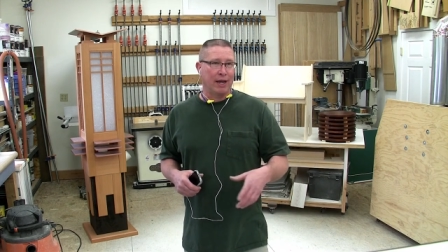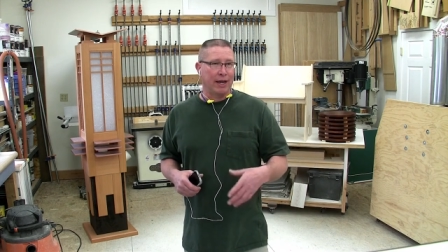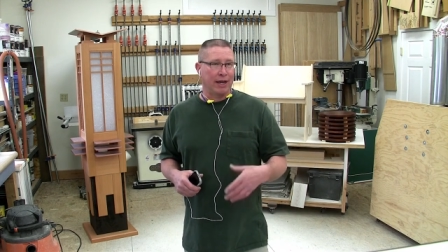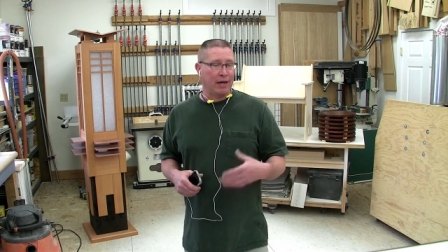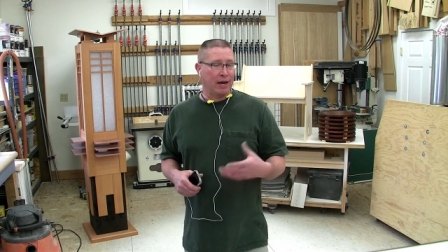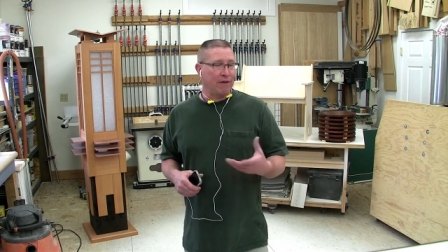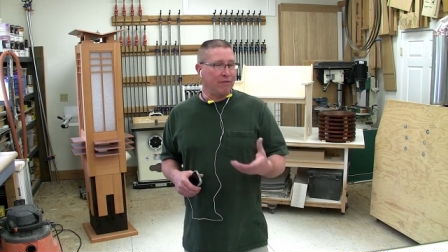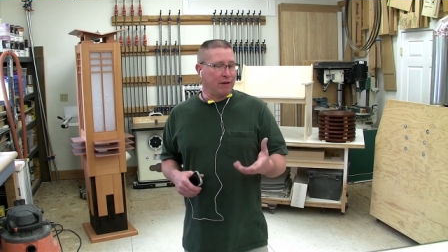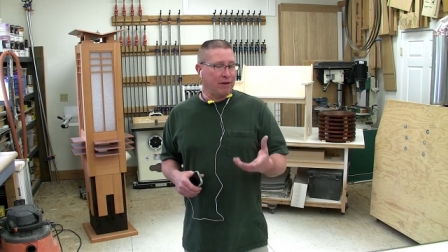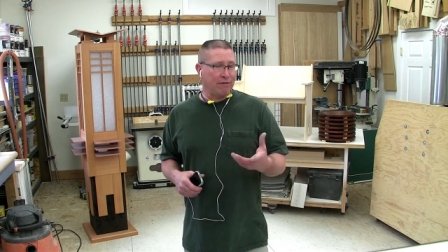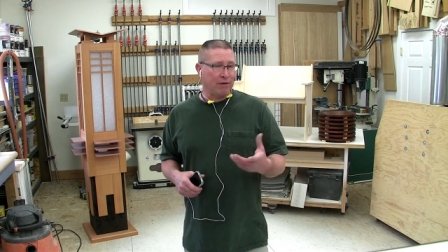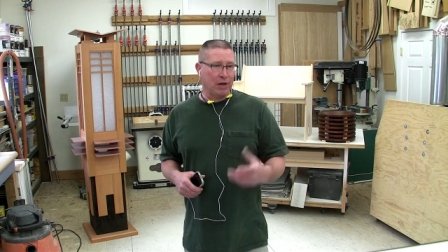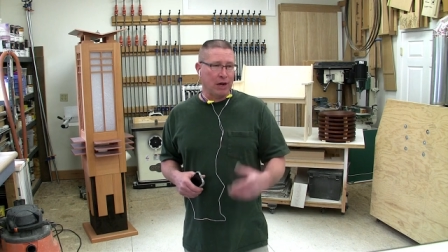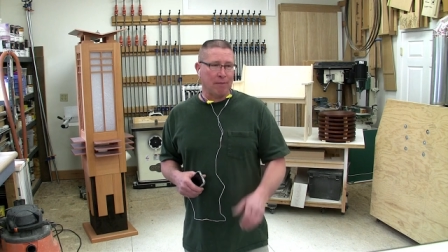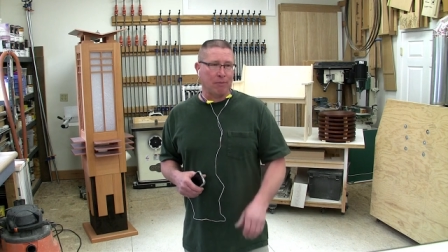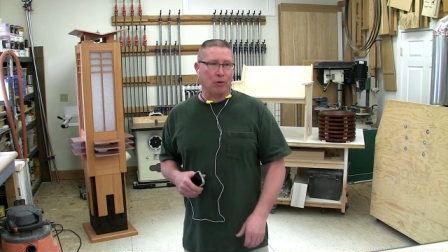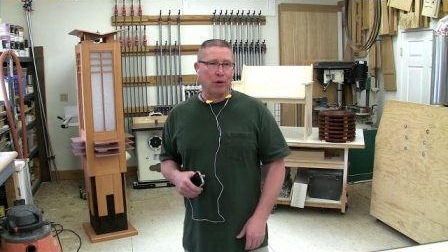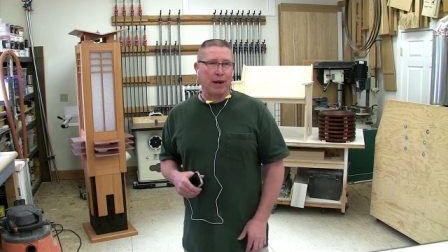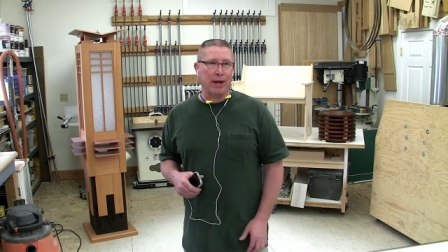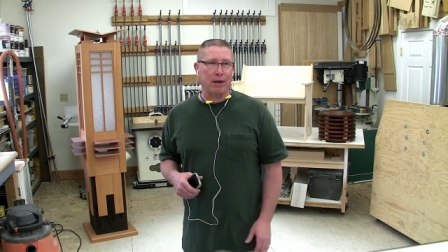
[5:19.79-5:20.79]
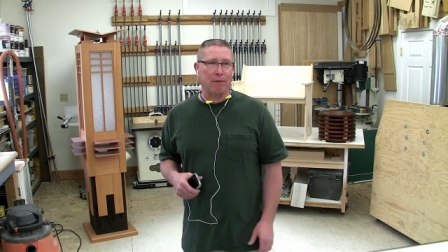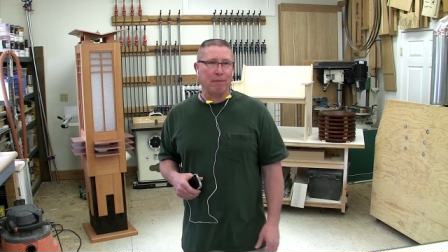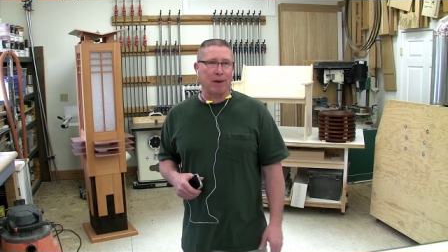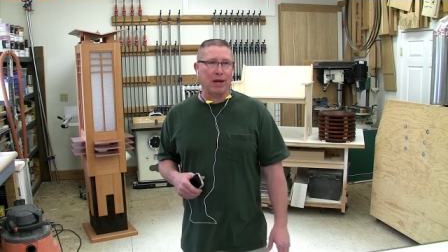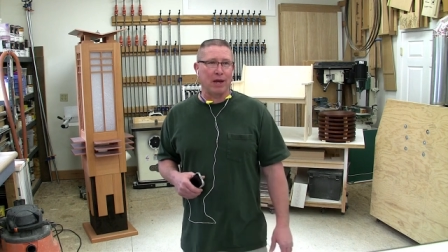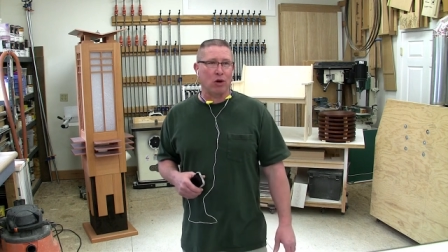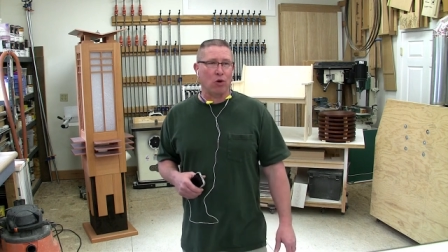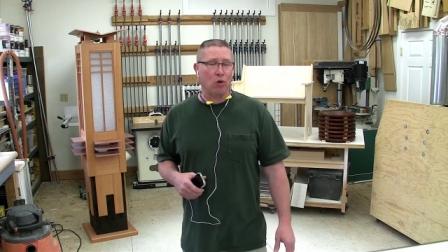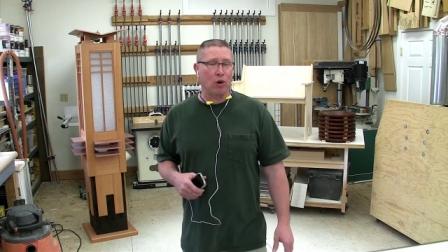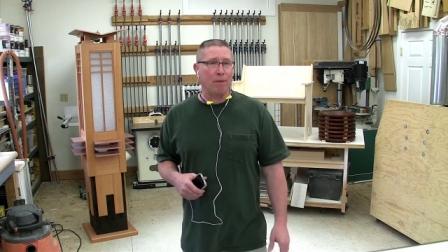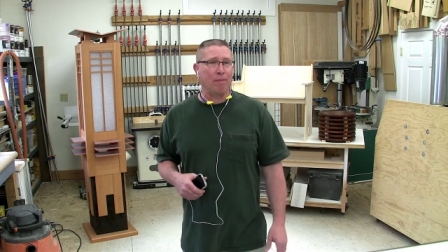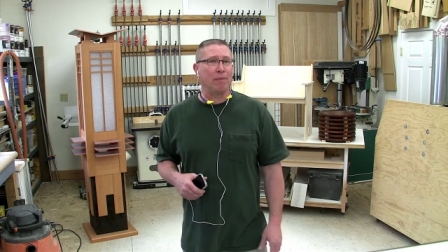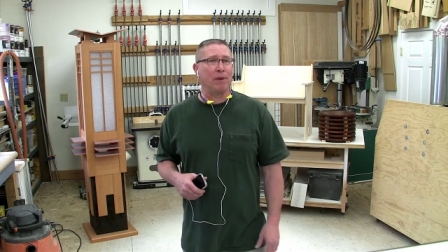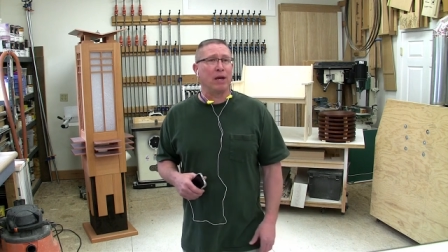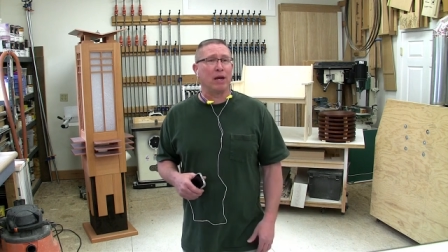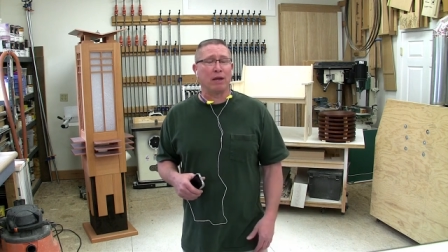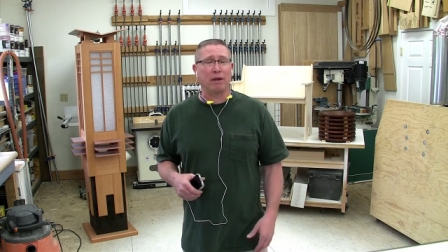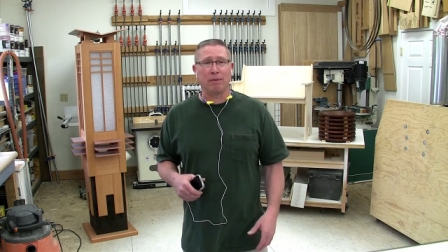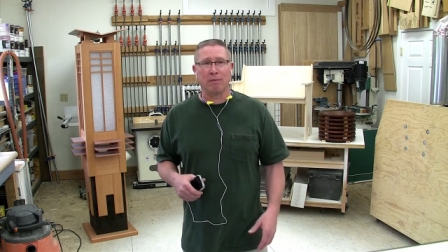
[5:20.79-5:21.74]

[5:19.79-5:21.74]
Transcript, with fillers: and I've even upgraded my equipment